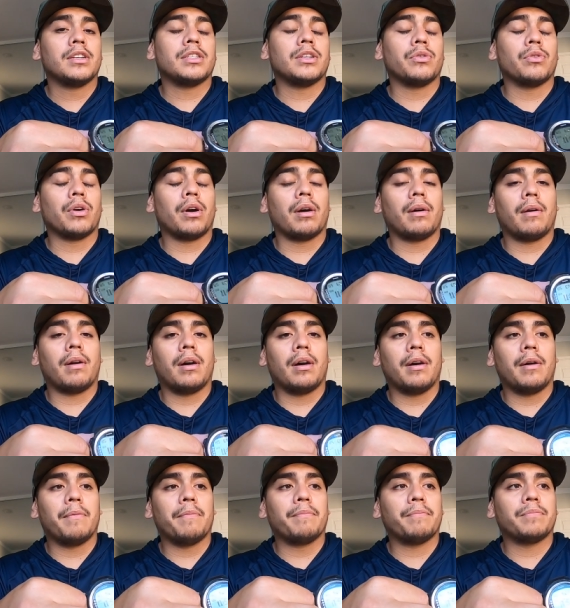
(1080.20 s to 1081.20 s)
see what
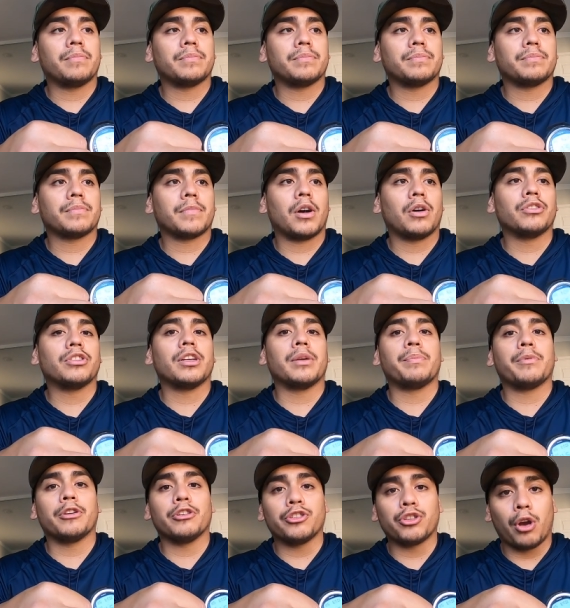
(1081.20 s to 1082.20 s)
um, how
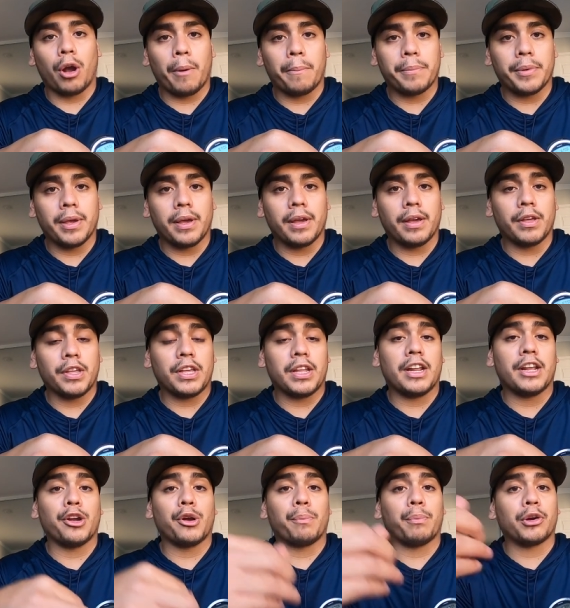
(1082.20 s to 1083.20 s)
deep you're dropping. You can
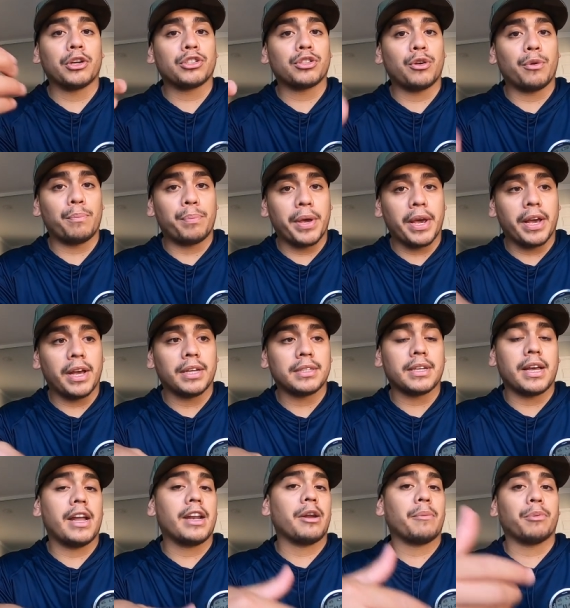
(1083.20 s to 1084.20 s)
hit your personal
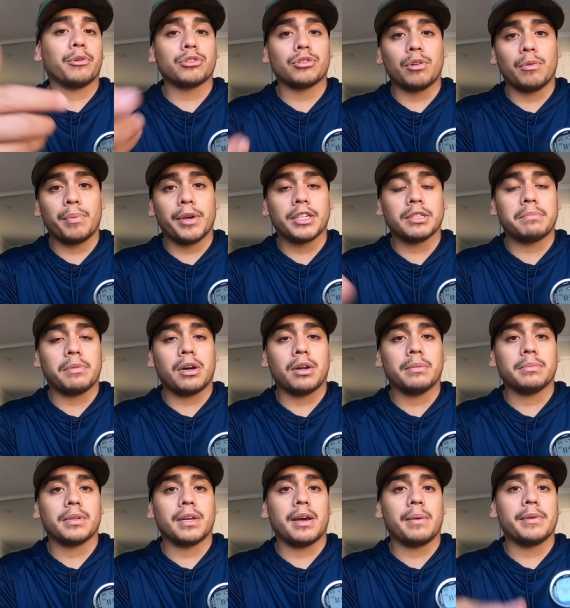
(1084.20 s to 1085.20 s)
best and your personal best
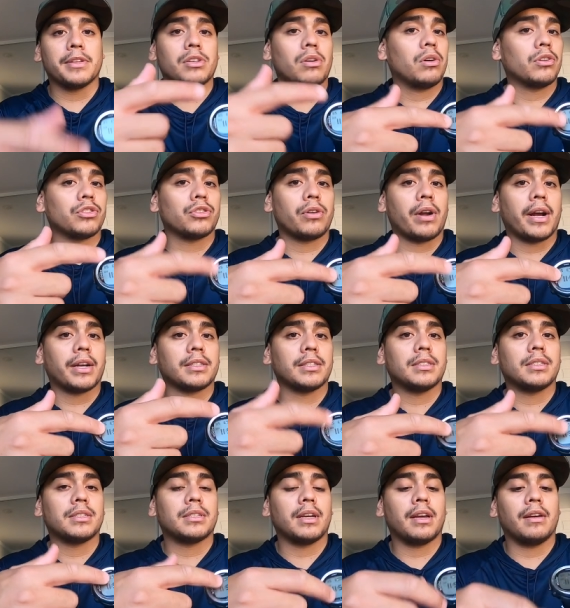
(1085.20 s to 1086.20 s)
bottom time. It's all tracked
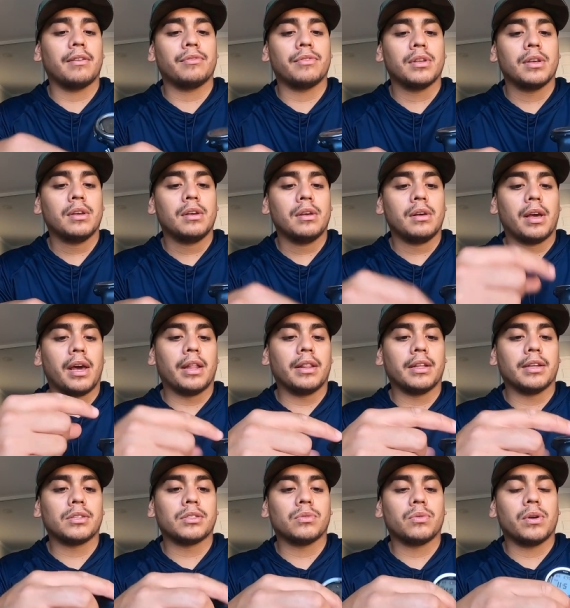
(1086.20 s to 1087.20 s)
and saved in
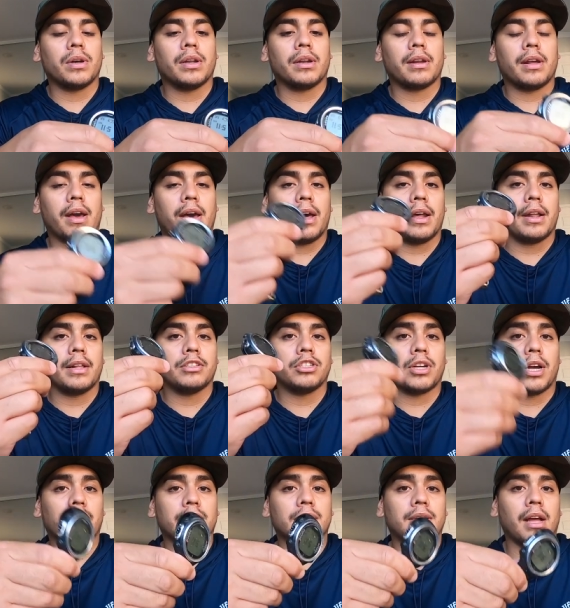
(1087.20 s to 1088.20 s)
this one and a
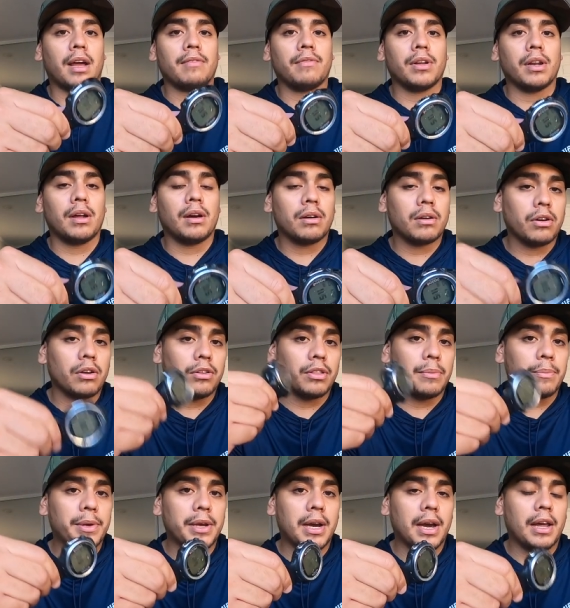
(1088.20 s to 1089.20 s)
Jack's Diving Locker on
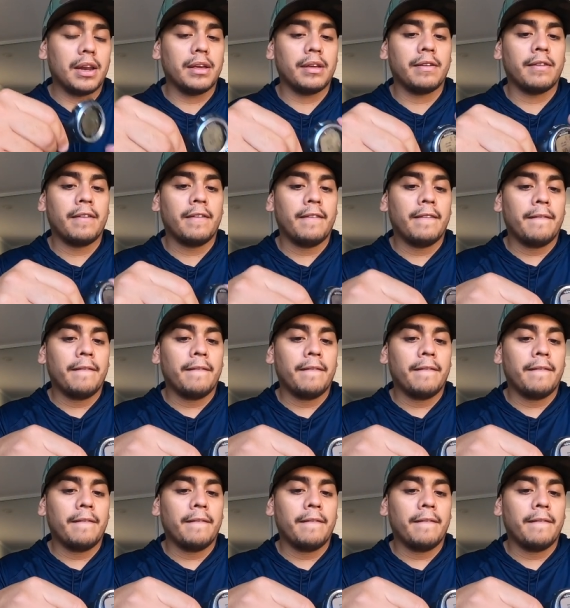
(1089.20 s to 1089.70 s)
the Big Island.